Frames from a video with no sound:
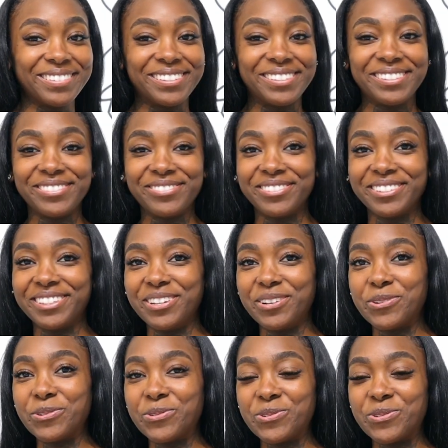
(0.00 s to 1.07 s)
It's really
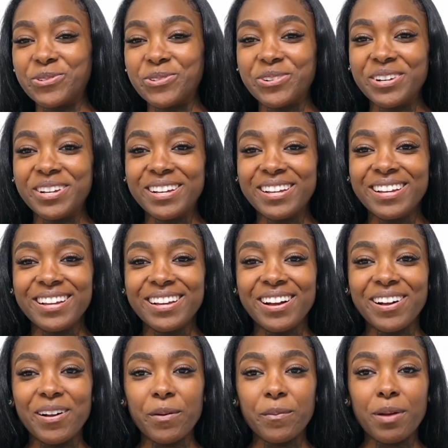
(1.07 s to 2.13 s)
cool.
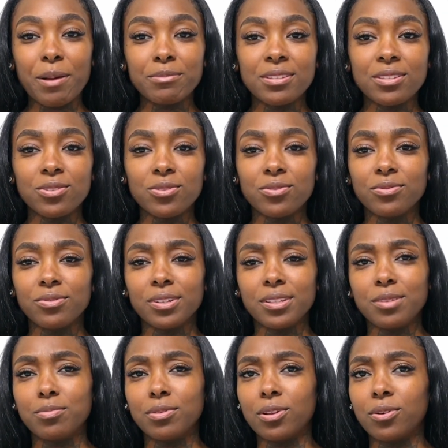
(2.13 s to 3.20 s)
I'm still
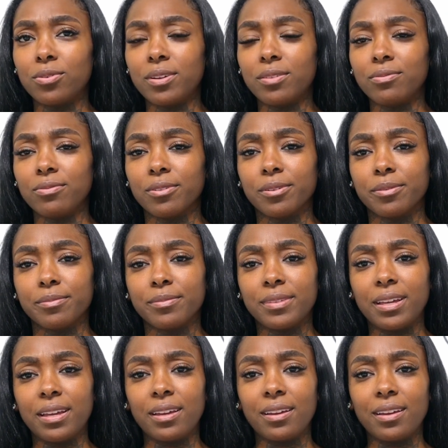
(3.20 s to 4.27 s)
really bloated from
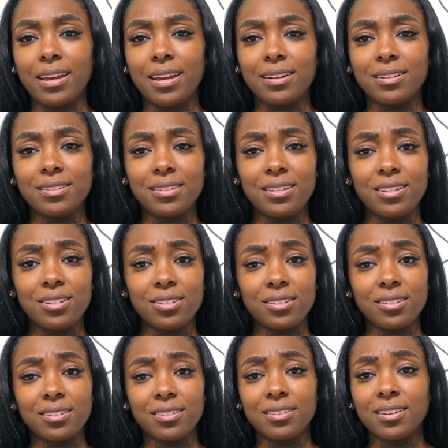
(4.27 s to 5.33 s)
the
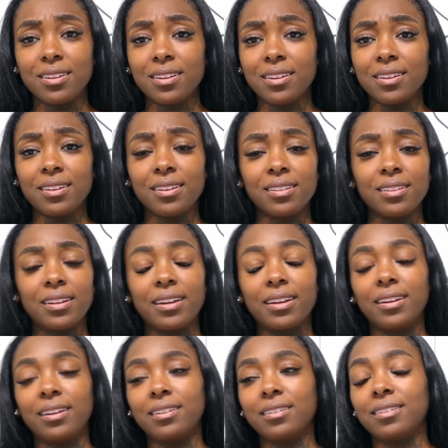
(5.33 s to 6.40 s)
anesthesia.
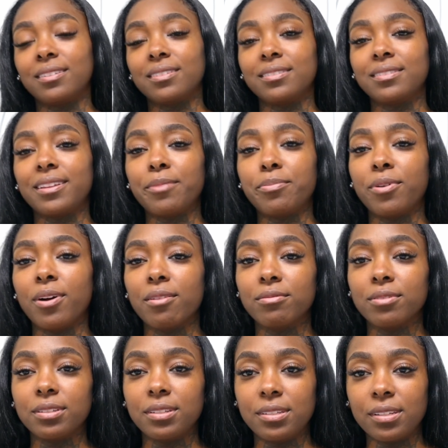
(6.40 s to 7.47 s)
Like that part
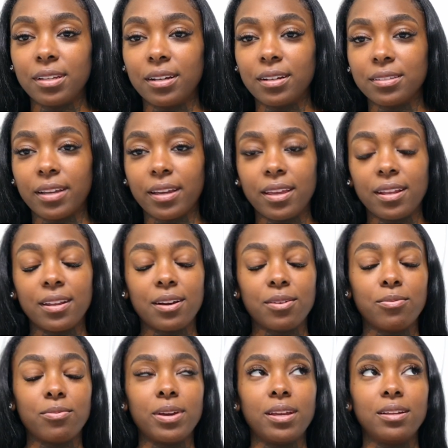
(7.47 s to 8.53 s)
really sucks. I
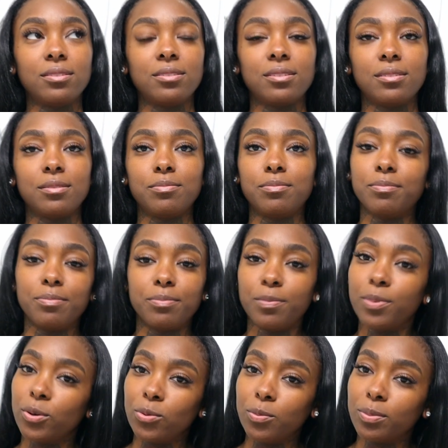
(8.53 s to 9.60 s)
cannot wait to
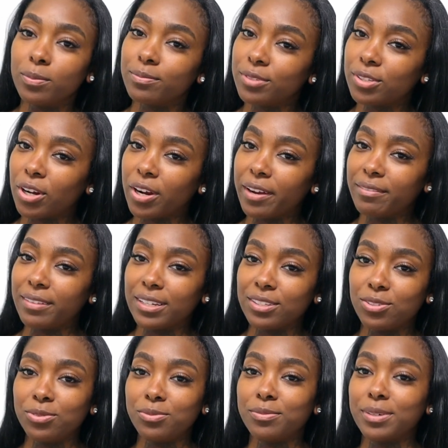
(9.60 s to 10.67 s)
poop. Sorry if
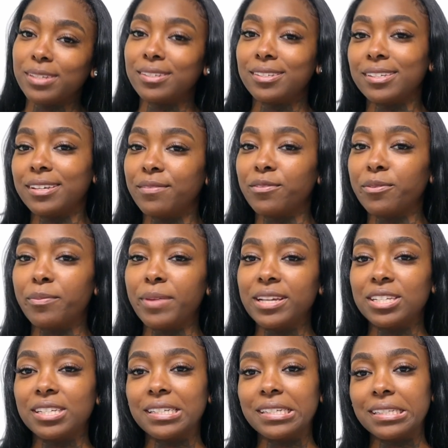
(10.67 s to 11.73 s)
that's too much
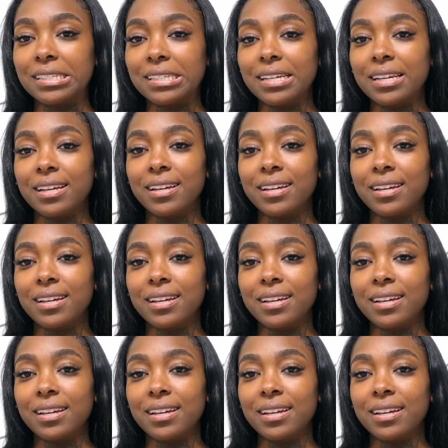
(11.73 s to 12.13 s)
information.